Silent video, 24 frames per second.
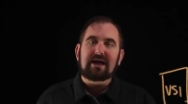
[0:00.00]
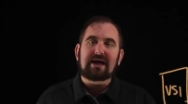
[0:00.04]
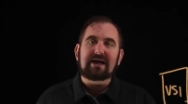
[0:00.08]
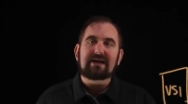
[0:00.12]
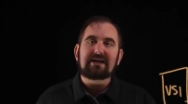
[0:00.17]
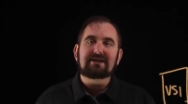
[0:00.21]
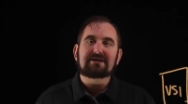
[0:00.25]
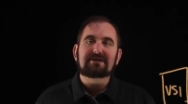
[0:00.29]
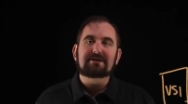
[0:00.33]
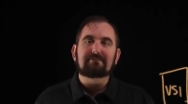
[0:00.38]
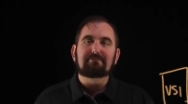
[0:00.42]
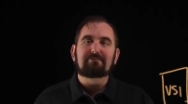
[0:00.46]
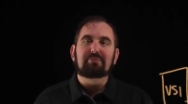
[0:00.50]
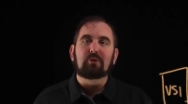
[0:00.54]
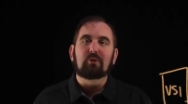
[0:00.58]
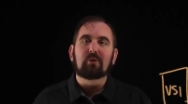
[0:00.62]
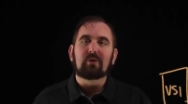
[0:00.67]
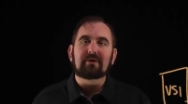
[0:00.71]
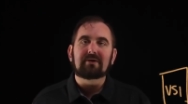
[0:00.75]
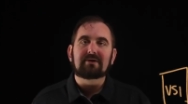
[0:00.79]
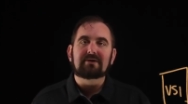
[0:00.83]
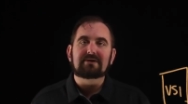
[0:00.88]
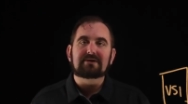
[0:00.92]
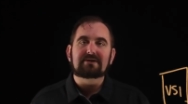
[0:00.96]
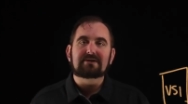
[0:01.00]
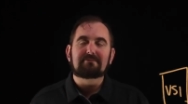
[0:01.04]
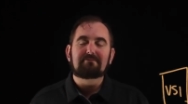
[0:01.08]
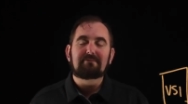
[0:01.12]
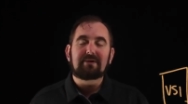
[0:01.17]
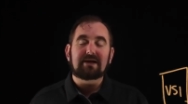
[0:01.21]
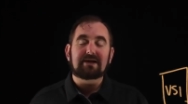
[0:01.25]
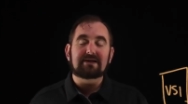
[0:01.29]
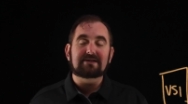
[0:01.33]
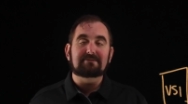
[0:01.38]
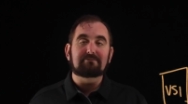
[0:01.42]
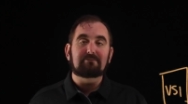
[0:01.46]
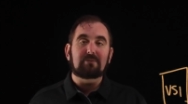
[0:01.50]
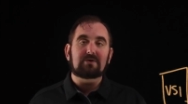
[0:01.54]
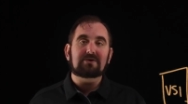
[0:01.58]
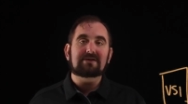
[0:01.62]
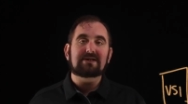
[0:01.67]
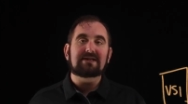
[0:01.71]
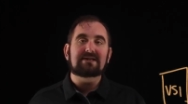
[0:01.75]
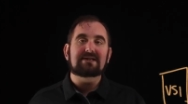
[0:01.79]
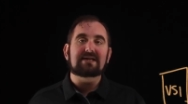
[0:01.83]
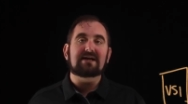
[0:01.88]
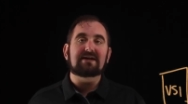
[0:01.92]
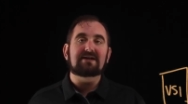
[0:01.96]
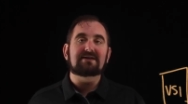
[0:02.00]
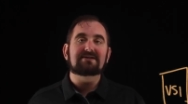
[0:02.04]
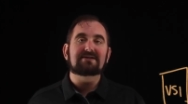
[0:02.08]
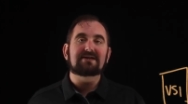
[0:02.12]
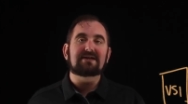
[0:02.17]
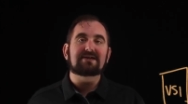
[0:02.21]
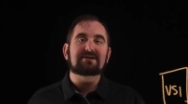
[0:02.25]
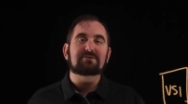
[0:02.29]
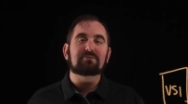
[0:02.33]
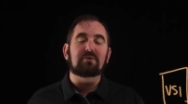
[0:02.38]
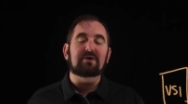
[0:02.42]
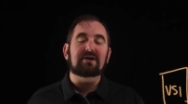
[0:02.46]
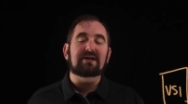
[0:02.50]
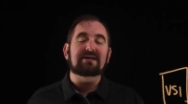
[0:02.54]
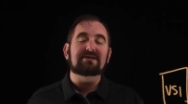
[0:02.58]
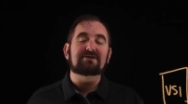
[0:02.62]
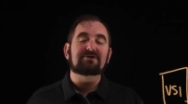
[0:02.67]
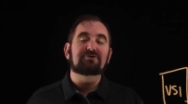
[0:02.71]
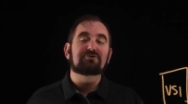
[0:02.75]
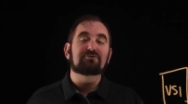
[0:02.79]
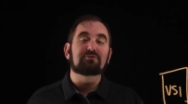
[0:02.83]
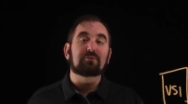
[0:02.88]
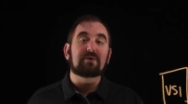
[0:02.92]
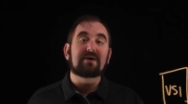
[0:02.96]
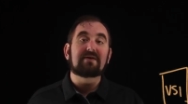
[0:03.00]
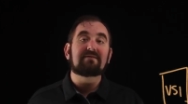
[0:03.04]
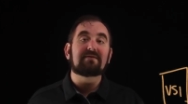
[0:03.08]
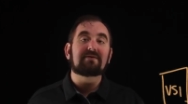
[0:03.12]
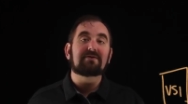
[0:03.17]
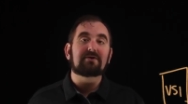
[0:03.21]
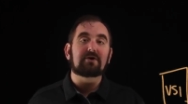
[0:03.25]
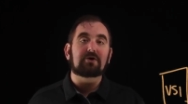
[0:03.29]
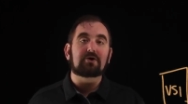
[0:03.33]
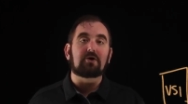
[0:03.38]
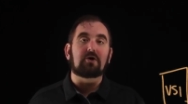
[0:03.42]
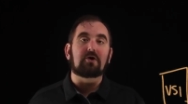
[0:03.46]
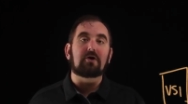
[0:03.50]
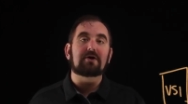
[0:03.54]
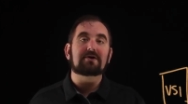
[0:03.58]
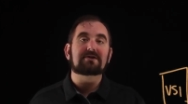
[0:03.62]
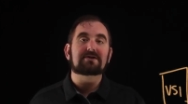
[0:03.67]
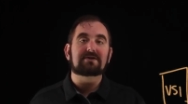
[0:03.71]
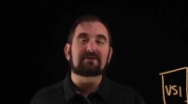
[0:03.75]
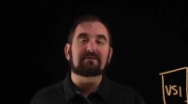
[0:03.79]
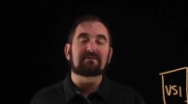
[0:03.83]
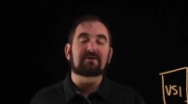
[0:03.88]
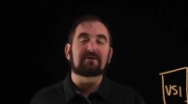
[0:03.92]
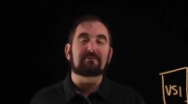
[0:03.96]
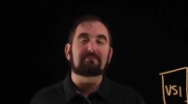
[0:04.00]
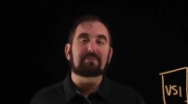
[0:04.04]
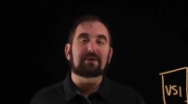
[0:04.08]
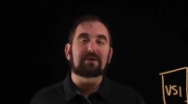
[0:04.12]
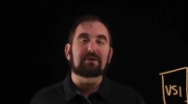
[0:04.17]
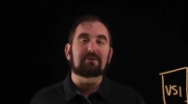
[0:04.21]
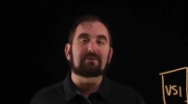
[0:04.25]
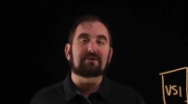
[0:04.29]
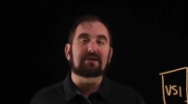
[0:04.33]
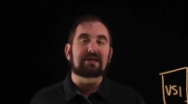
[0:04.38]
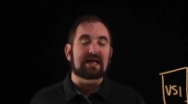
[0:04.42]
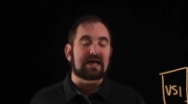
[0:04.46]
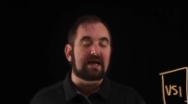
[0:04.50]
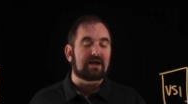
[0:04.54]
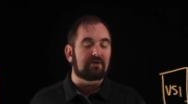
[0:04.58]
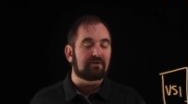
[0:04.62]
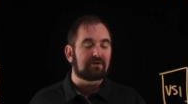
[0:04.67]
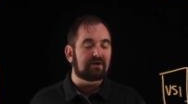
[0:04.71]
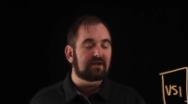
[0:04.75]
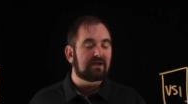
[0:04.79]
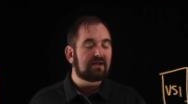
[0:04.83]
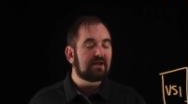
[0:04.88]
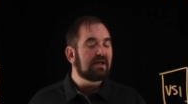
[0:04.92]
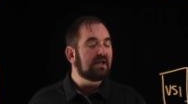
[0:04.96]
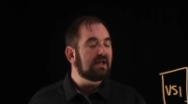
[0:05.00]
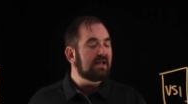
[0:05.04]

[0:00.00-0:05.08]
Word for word: And it's important because multi-tenancy is what has driven the cost of compute down.